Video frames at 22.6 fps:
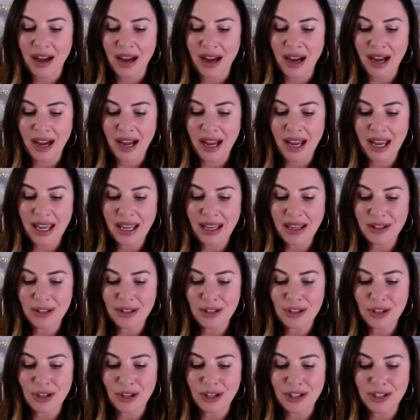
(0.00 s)
I
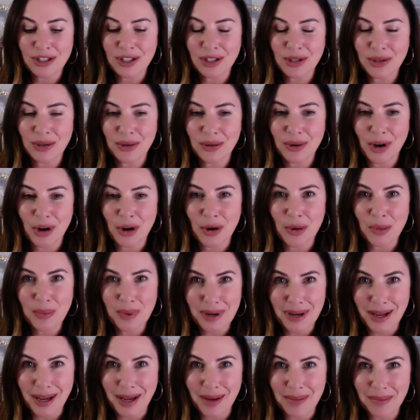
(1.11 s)
started to
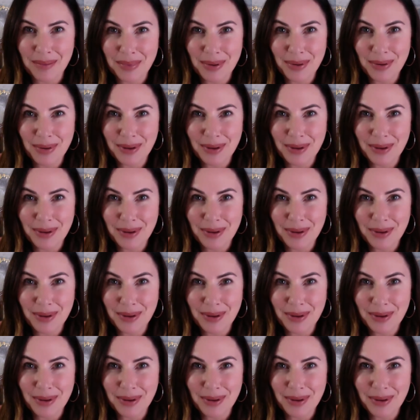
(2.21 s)
open up